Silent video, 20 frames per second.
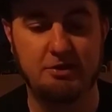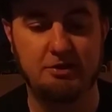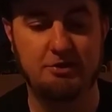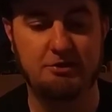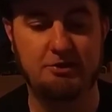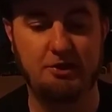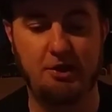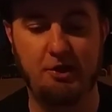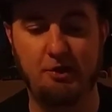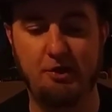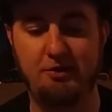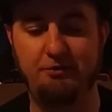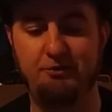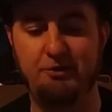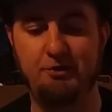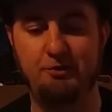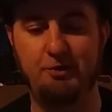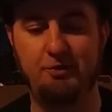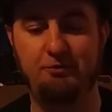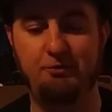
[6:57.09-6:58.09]
So
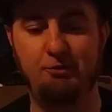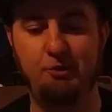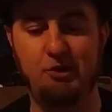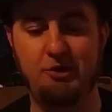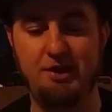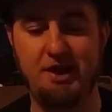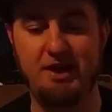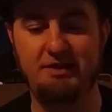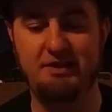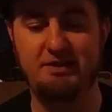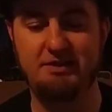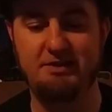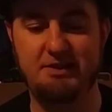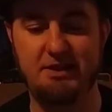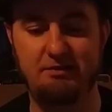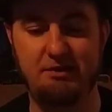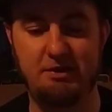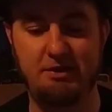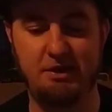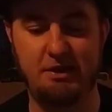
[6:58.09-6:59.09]
if we're in
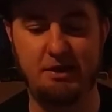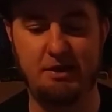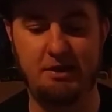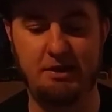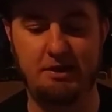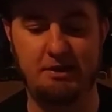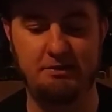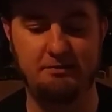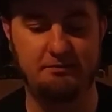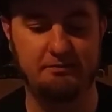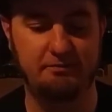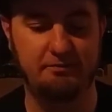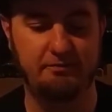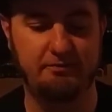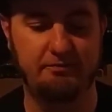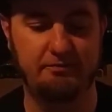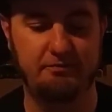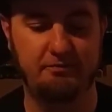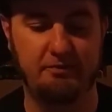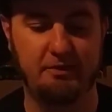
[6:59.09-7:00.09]
1979,
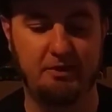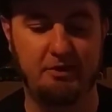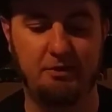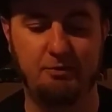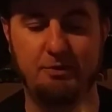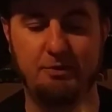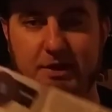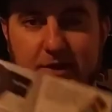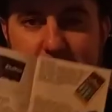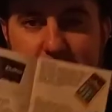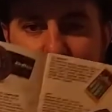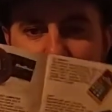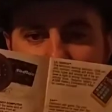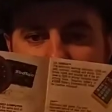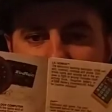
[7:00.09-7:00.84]
we can